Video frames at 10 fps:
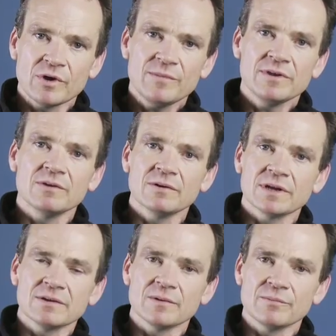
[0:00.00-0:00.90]
we be
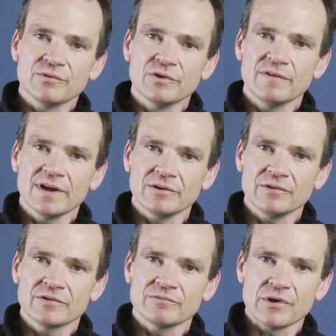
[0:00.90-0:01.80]
doing to improve
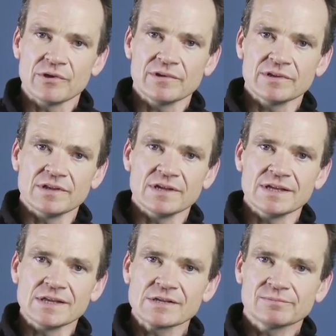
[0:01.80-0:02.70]
health and reduce
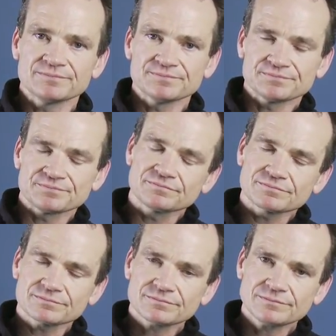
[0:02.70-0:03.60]
disease?
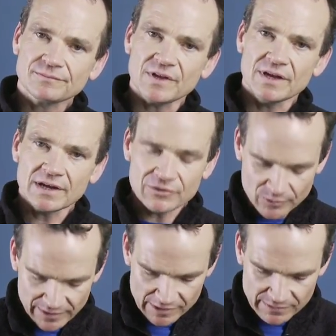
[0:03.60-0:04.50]
I can
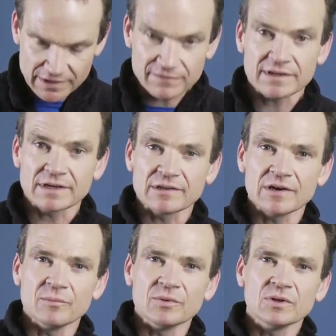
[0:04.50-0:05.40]
talk about a specific
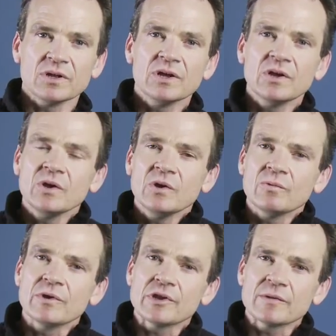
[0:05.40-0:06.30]
example,
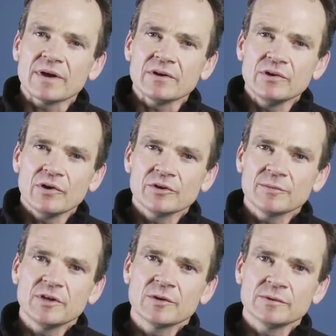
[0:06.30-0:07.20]
which is about
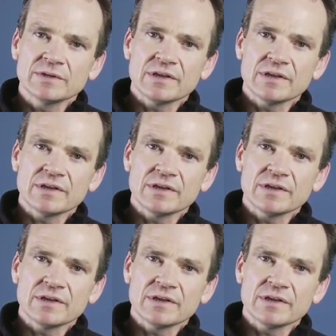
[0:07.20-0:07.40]
non-communicable